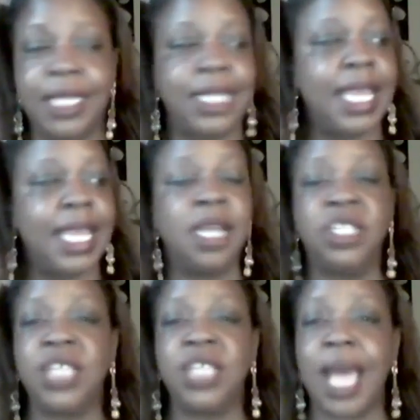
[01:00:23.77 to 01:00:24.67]
taking a
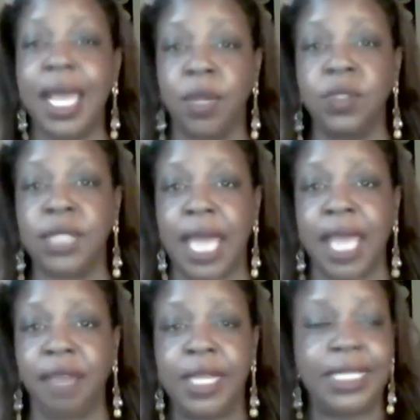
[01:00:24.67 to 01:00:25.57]
child's
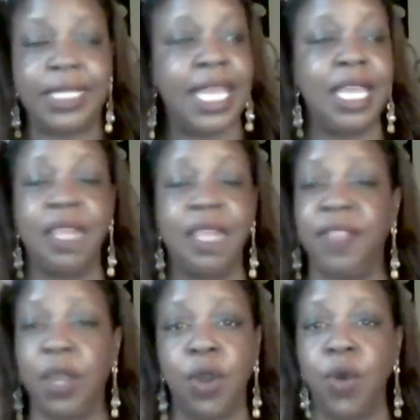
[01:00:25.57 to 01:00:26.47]
life, taking
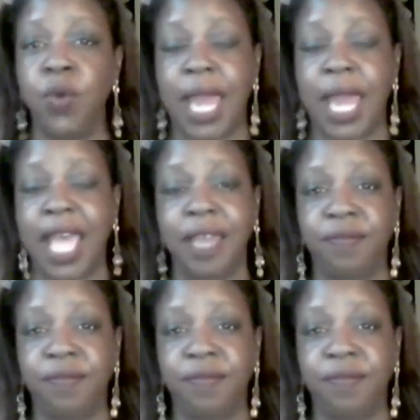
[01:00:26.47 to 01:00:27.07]
their own life,